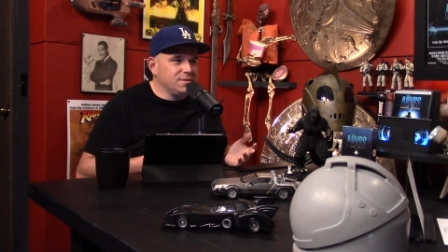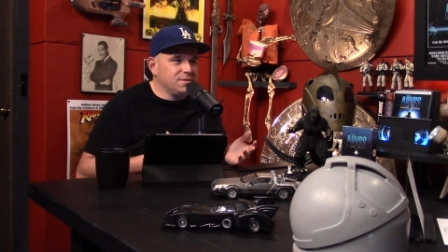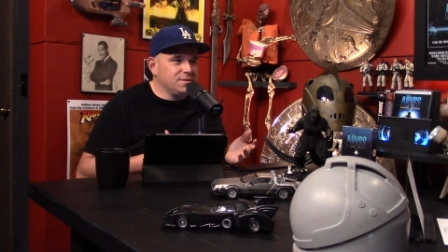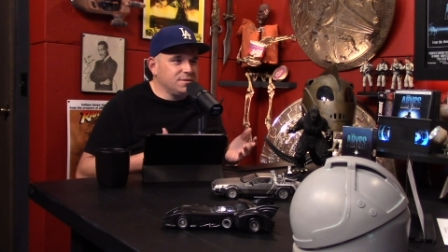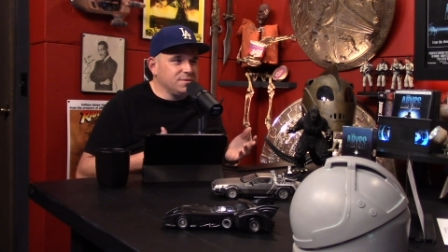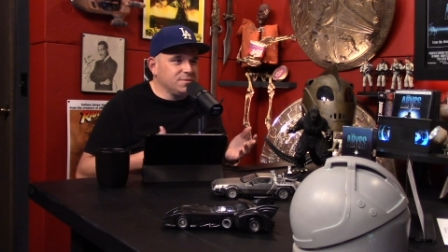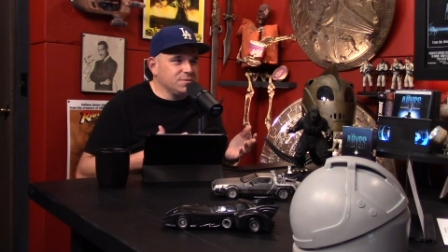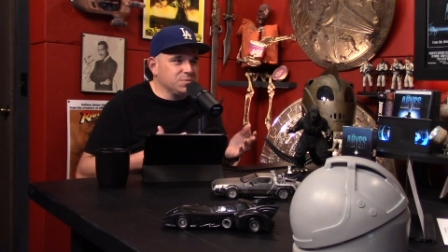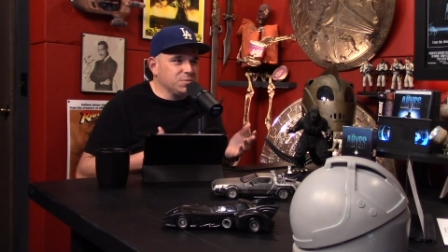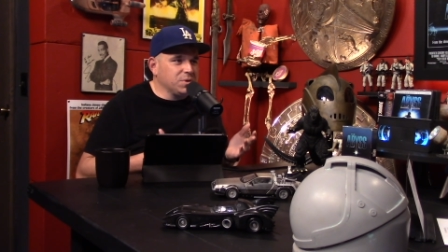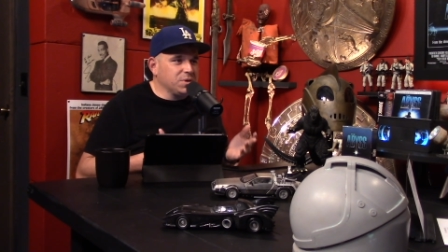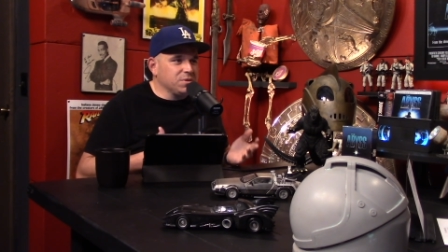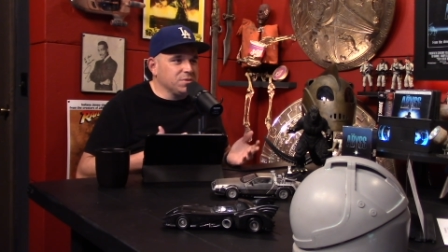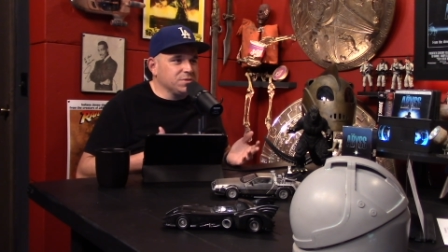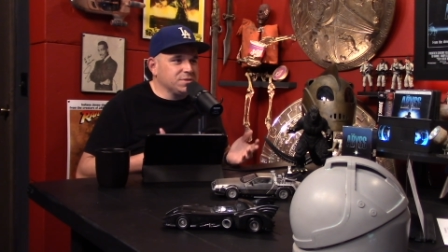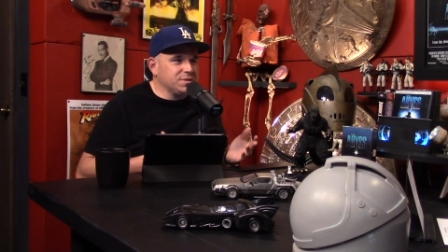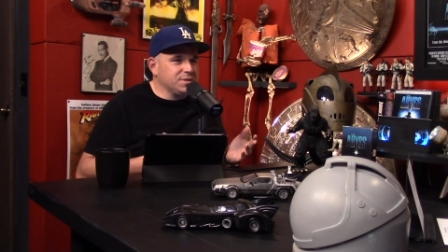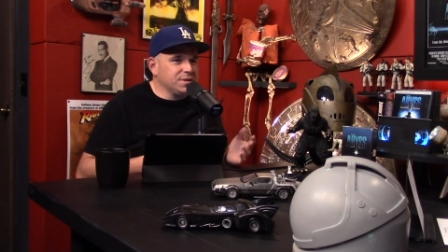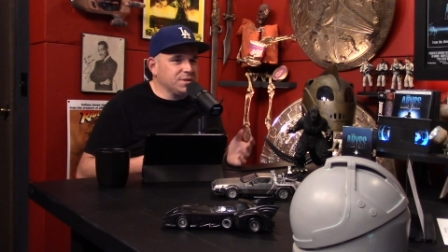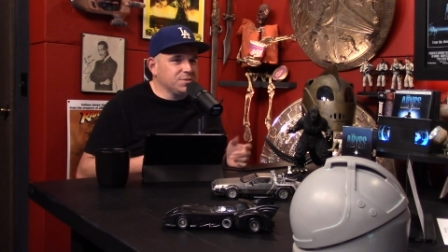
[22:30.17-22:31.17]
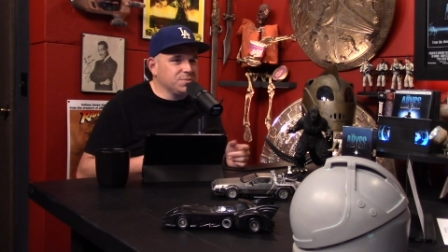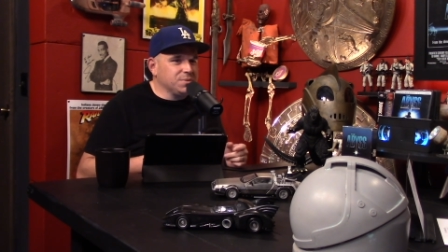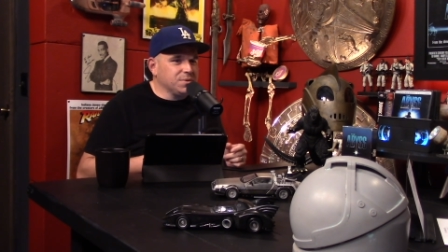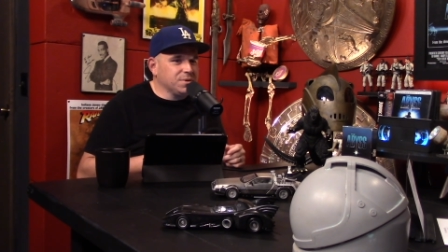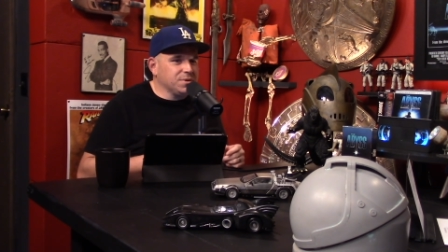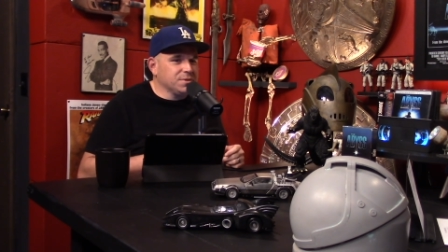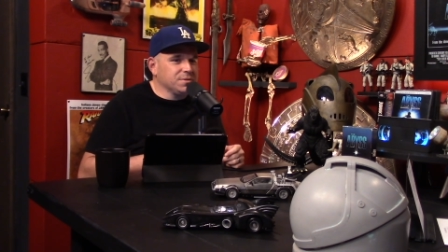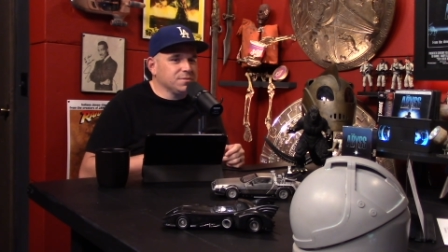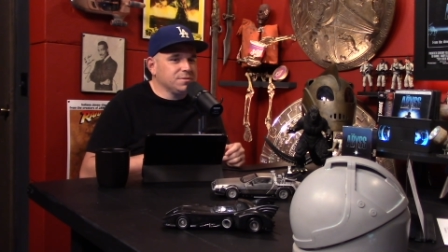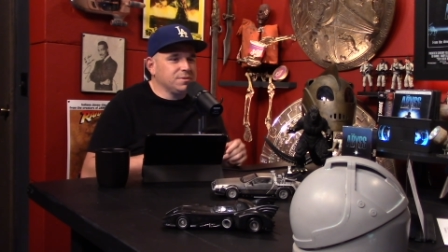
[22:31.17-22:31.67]
Is one of those things
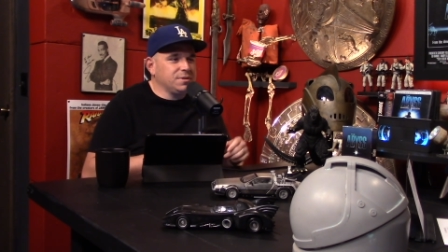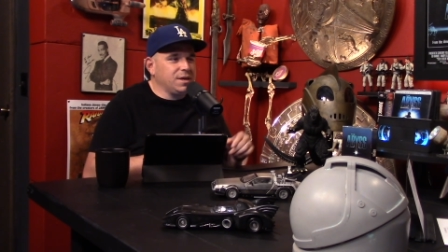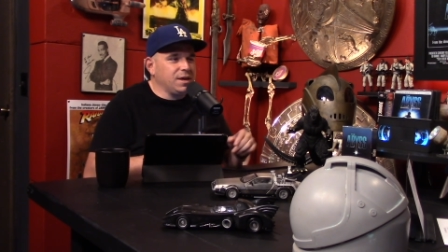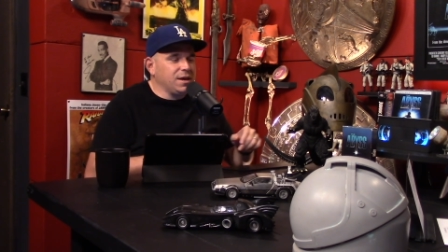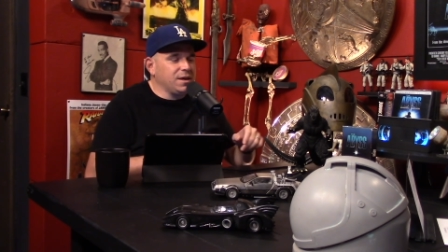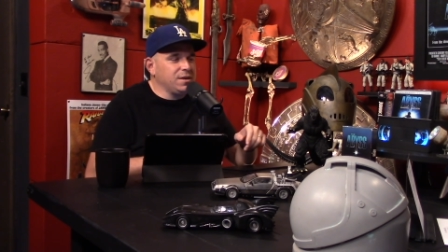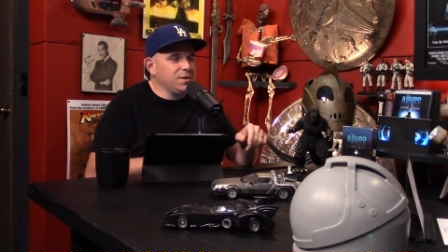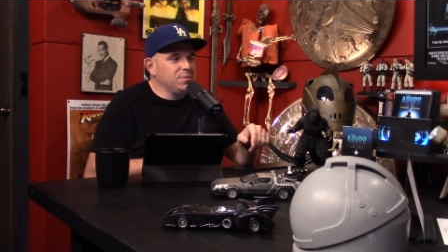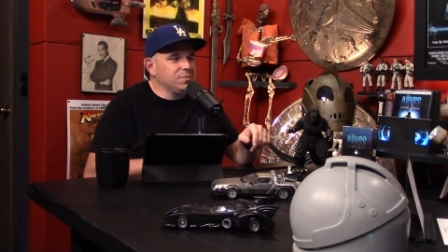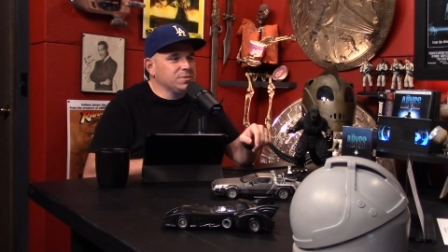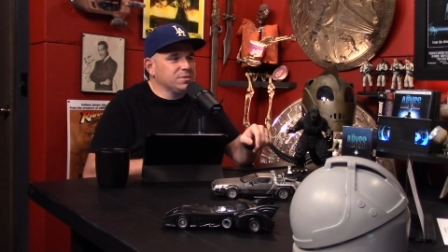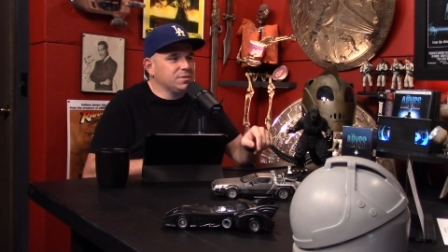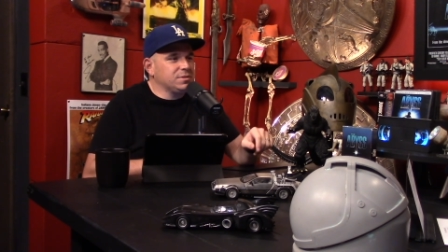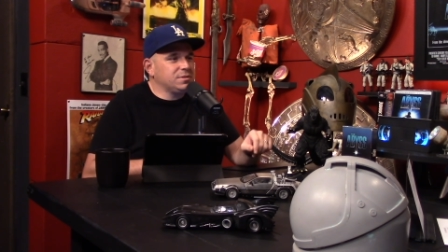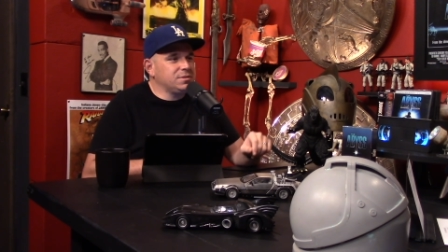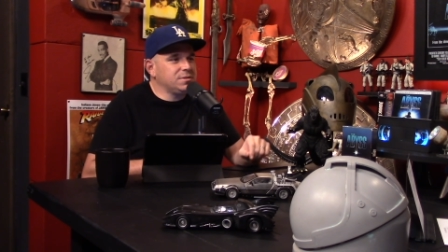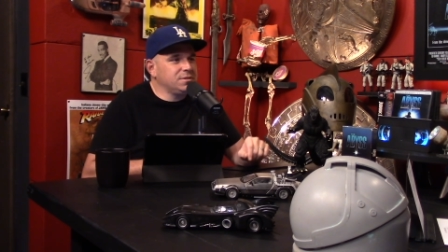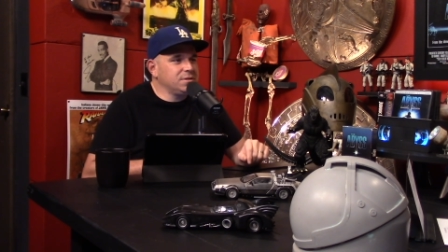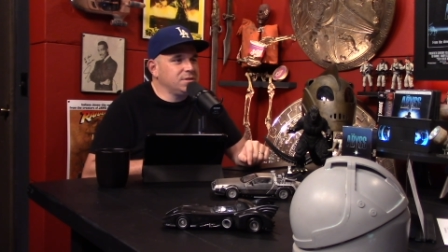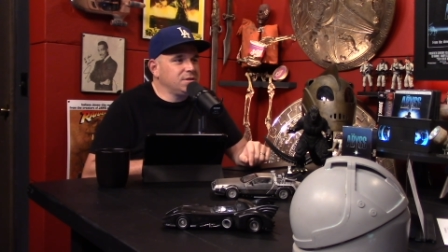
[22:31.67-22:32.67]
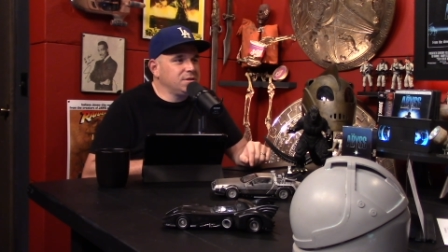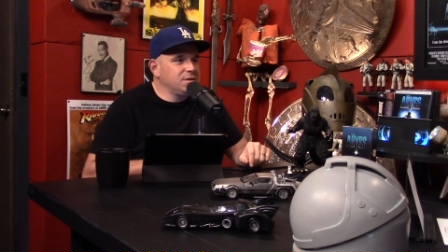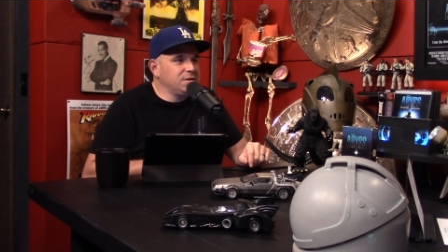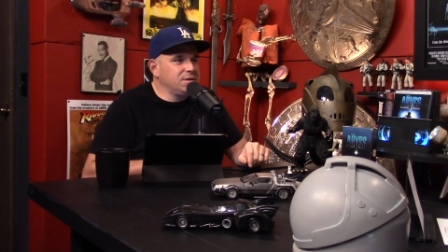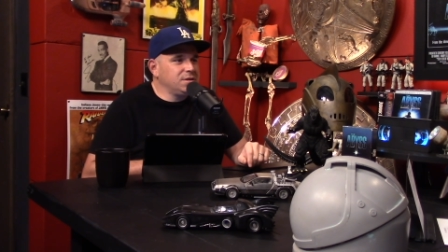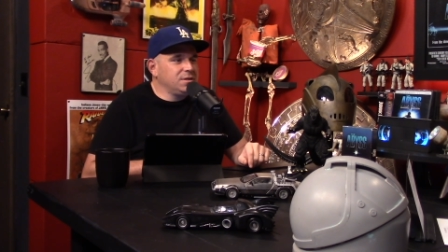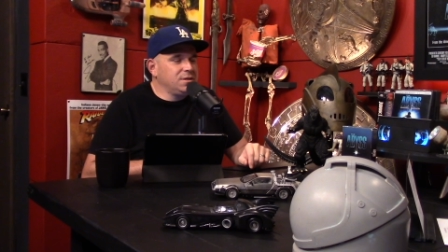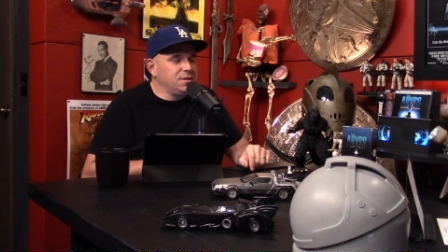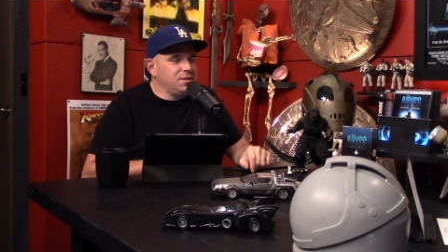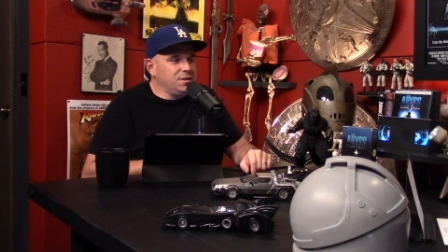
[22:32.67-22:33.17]
where, yeah, he was
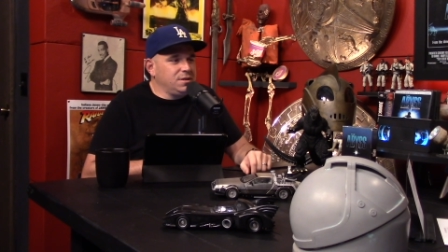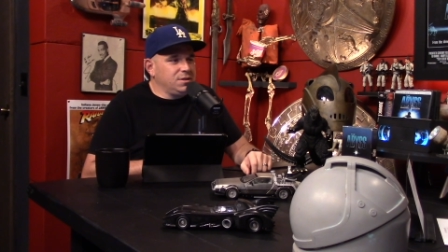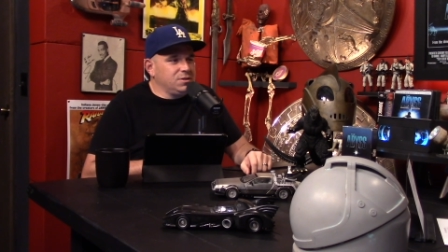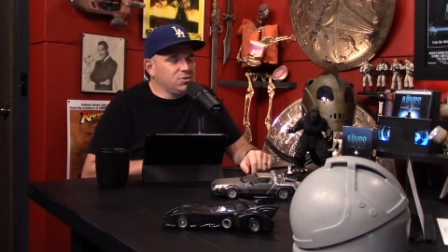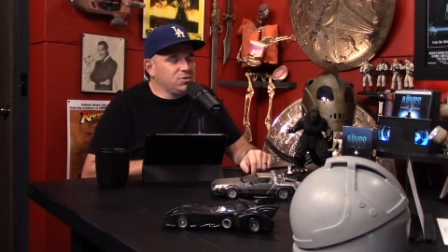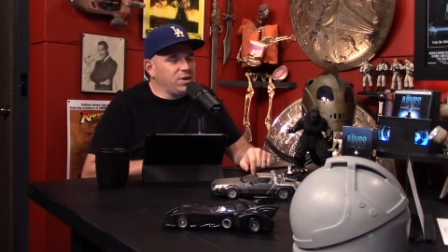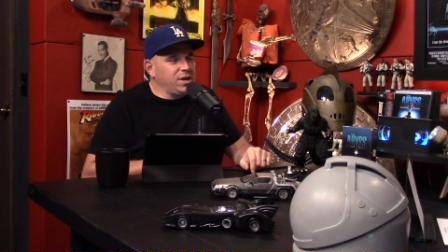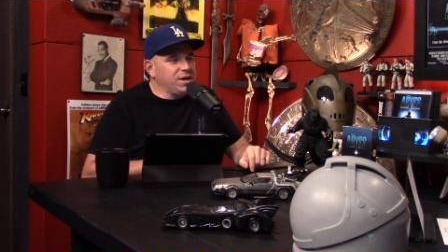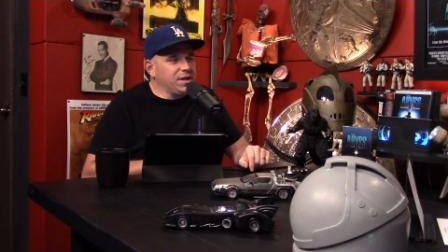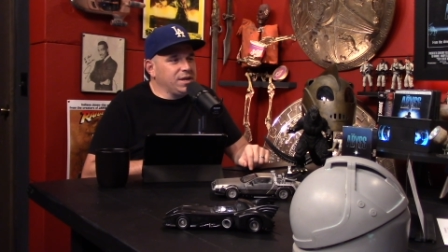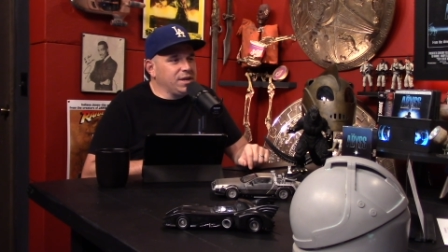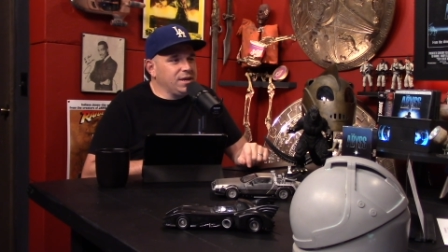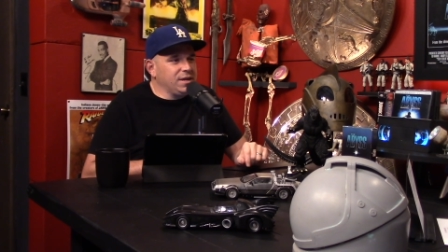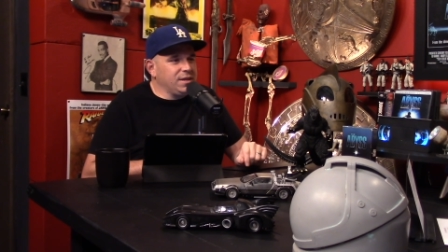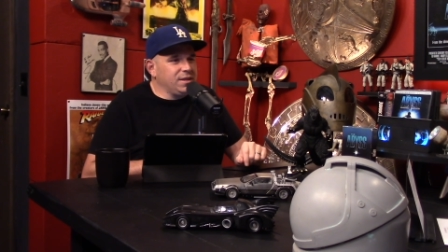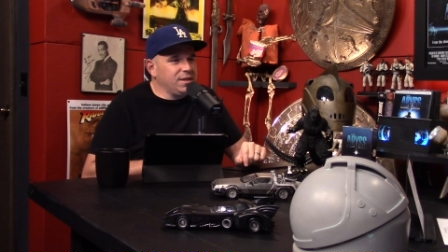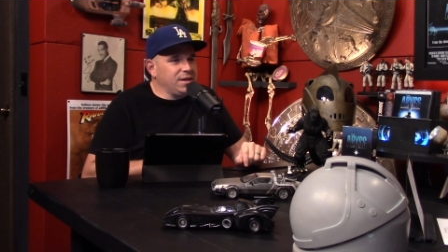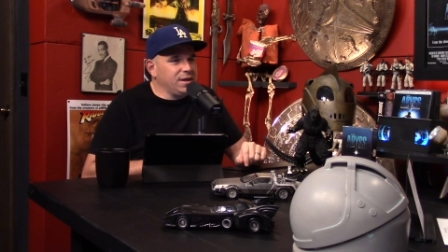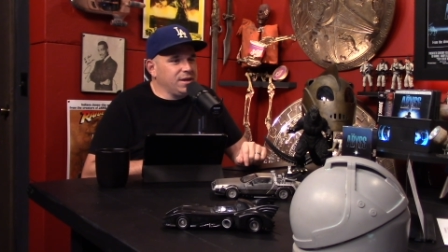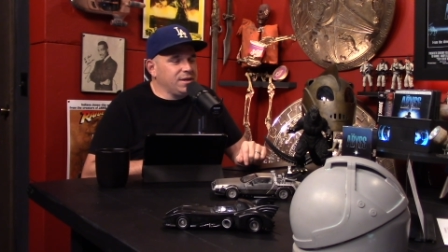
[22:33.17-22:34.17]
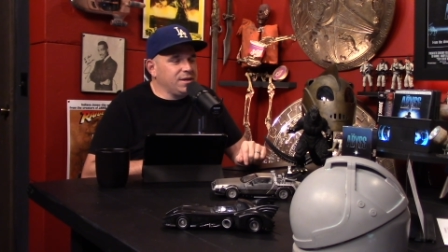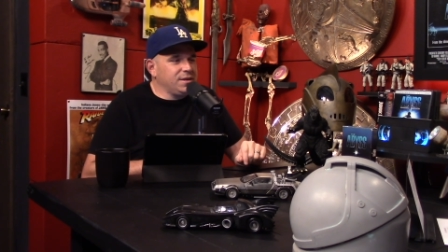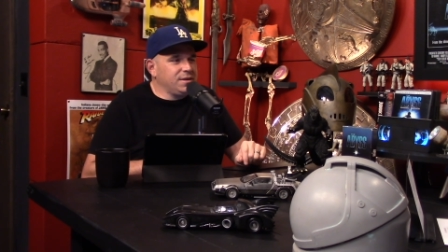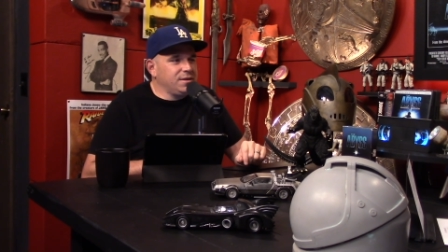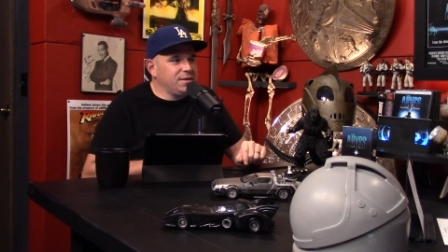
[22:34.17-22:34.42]
trying to get like,